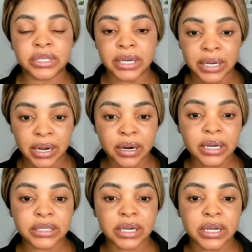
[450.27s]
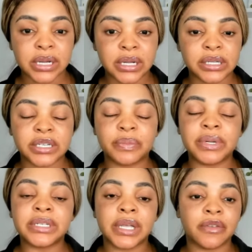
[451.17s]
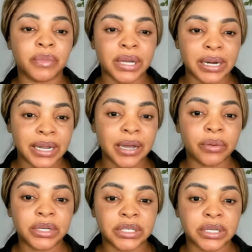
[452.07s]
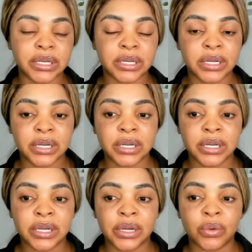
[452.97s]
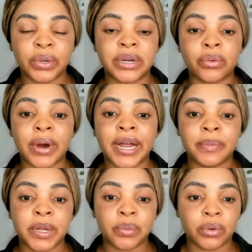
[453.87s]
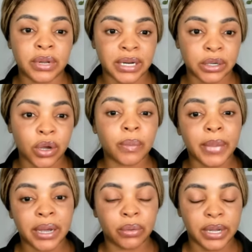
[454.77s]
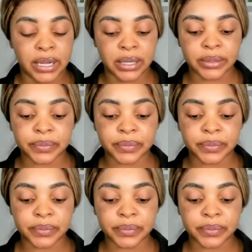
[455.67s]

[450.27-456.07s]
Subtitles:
Say, Lord, say, please give me clarity with the right people that come my way.